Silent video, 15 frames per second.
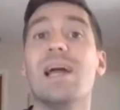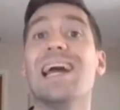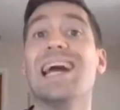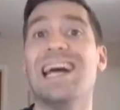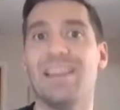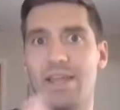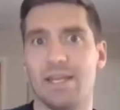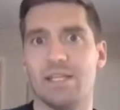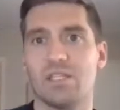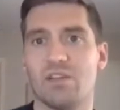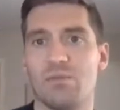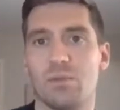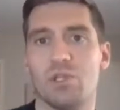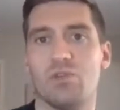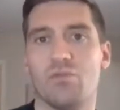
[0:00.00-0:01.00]
and then it's
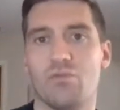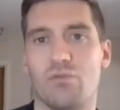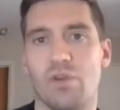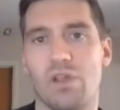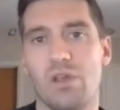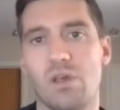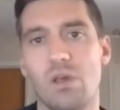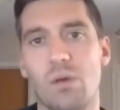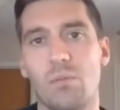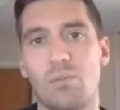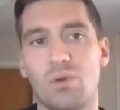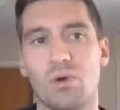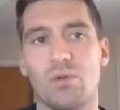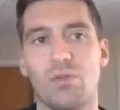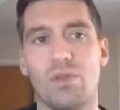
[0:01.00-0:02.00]
commission free
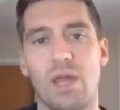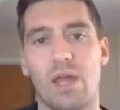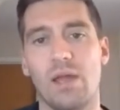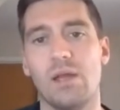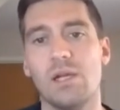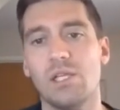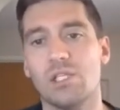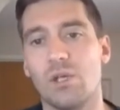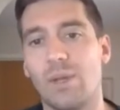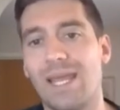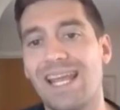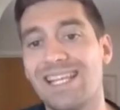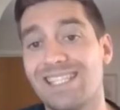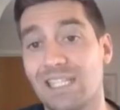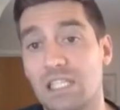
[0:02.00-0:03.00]
beyond there. So it
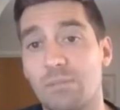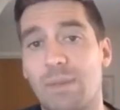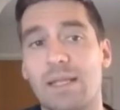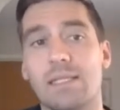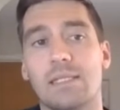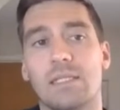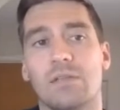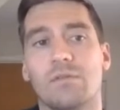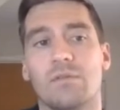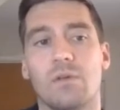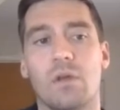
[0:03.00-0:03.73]
is expensive.